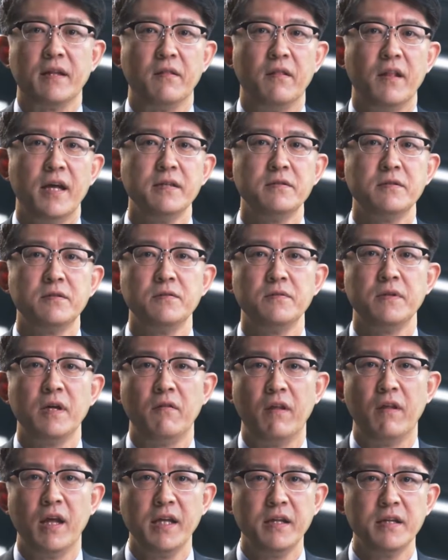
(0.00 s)
that led to the
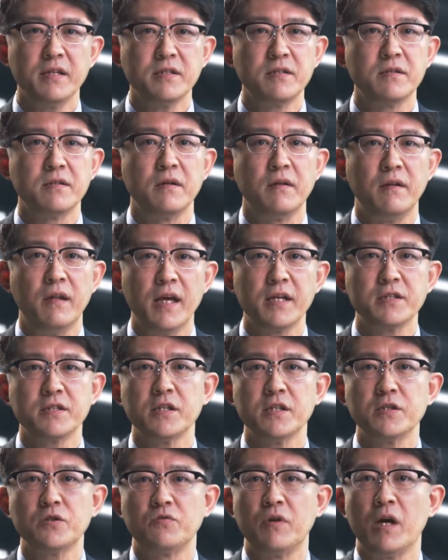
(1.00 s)
latest
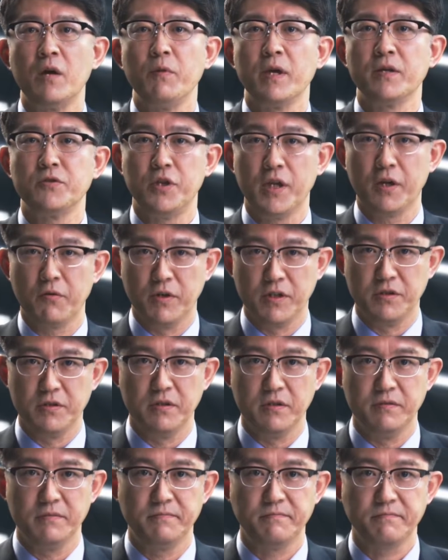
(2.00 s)
Lexus driving
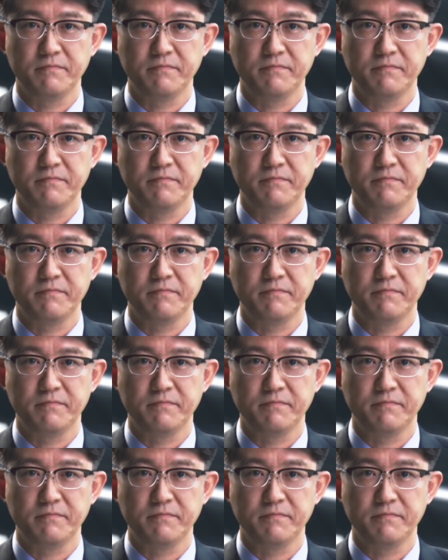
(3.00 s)
signature.